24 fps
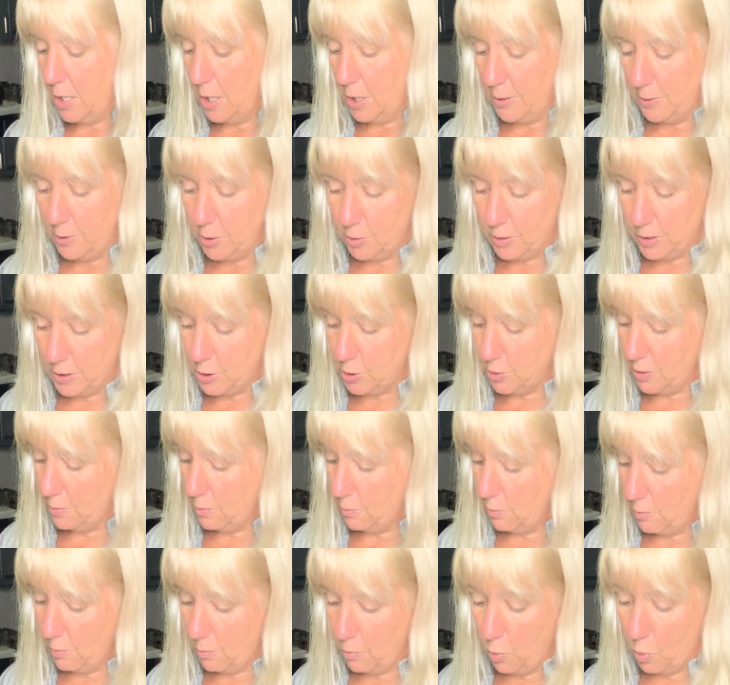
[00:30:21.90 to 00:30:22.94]
You can do
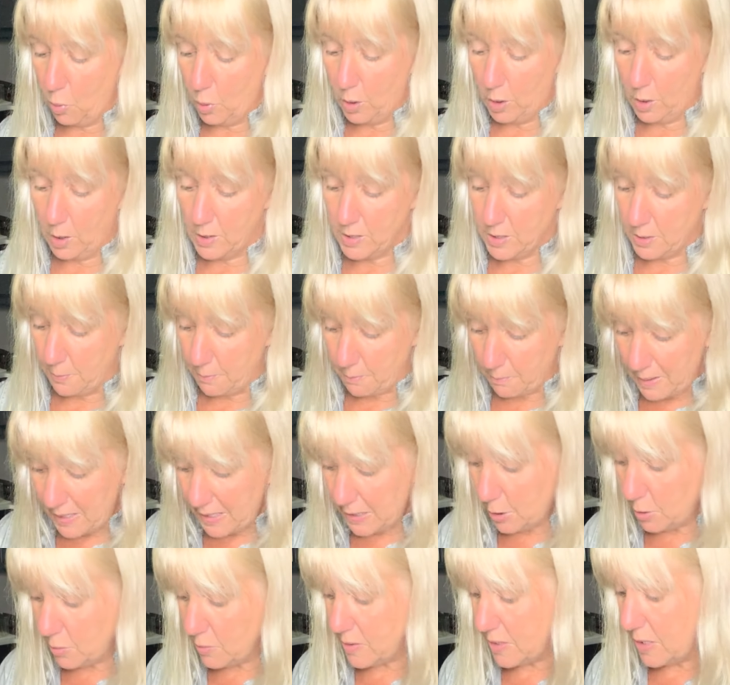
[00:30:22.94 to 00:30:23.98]
more
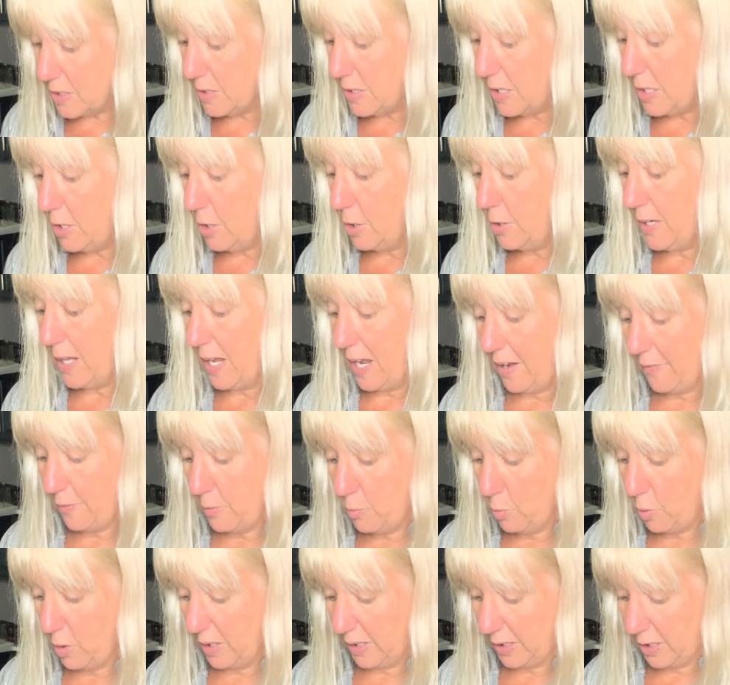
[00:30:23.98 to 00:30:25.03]
tomatoes in there and have it more
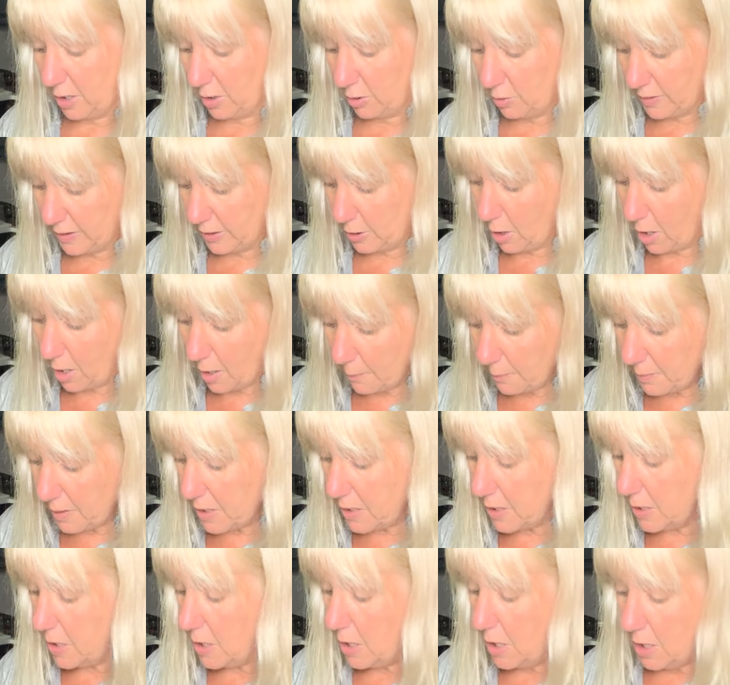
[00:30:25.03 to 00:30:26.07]
like a Greek
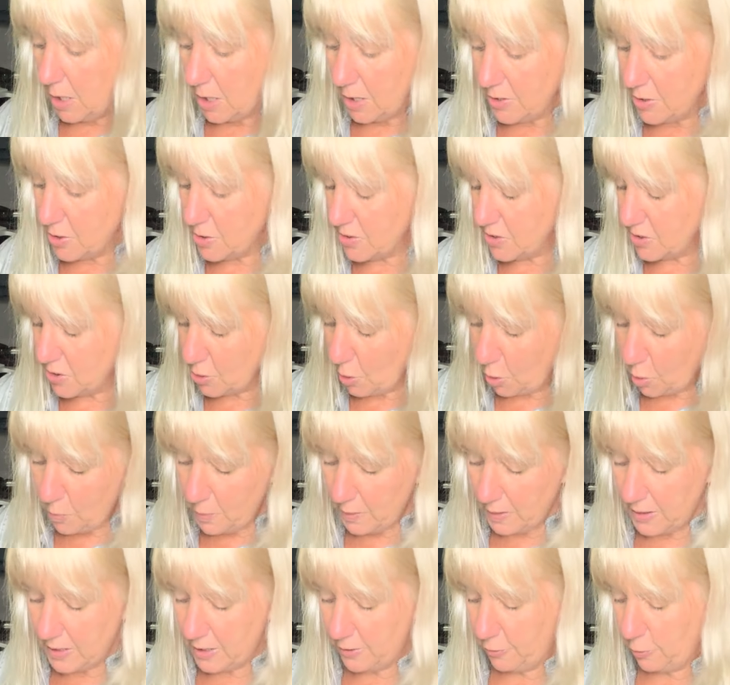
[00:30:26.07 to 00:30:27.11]
omelet. There's so many
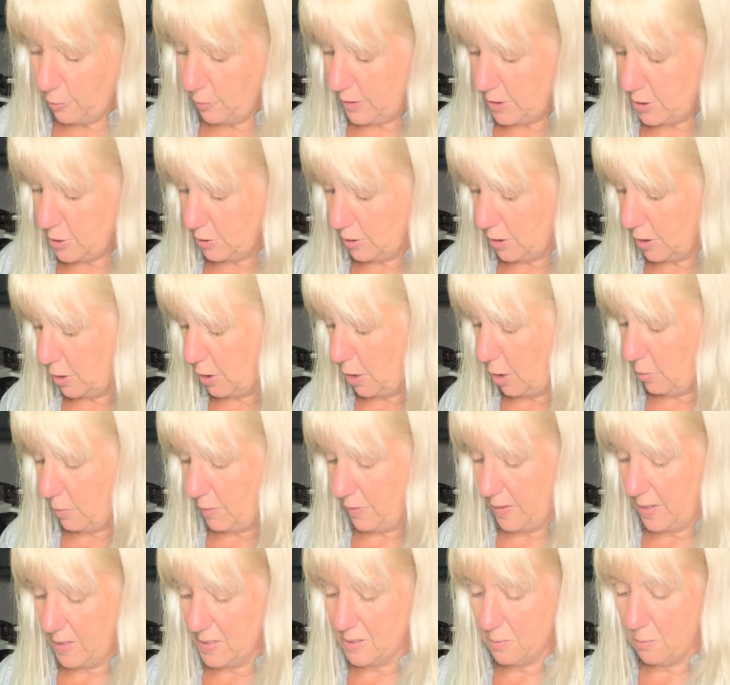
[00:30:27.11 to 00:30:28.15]
different ways you can go with
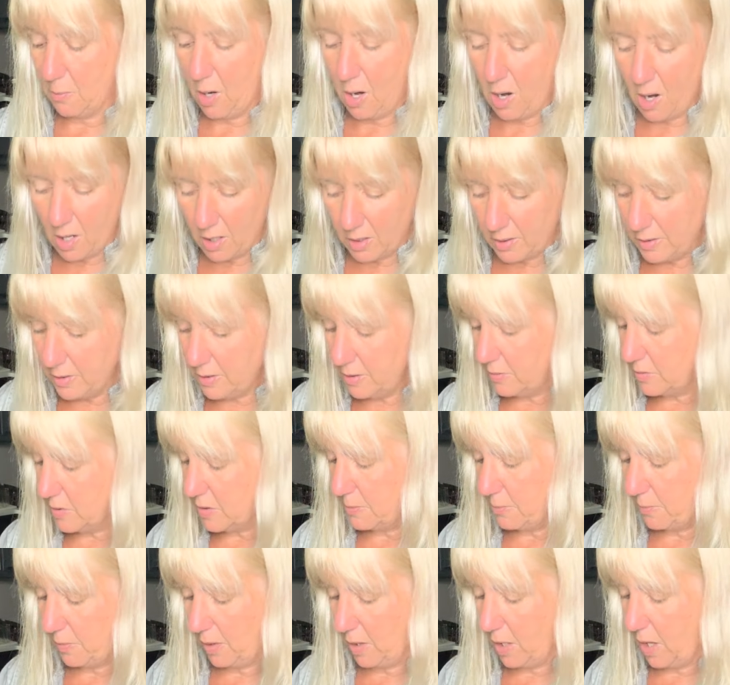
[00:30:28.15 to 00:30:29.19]
it. Some olives,
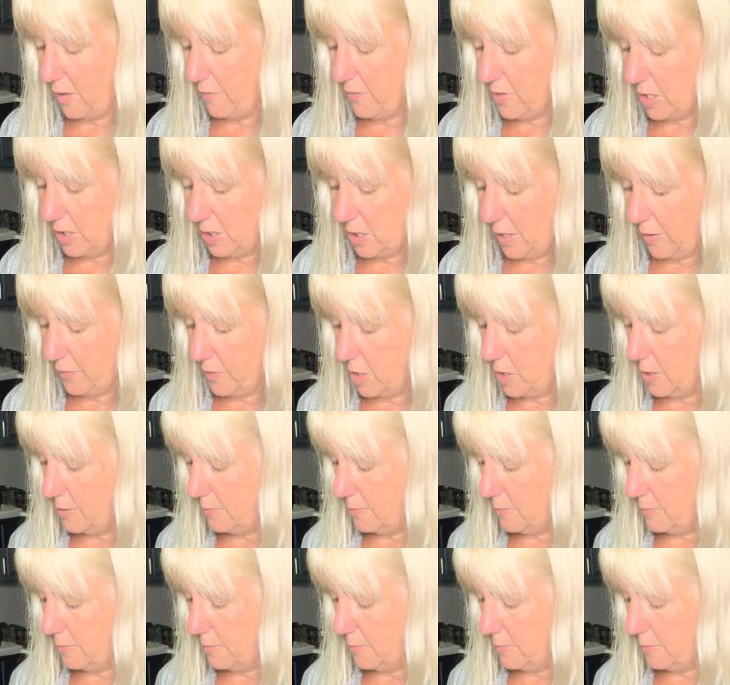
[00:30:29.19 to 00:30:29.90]
love it, love it.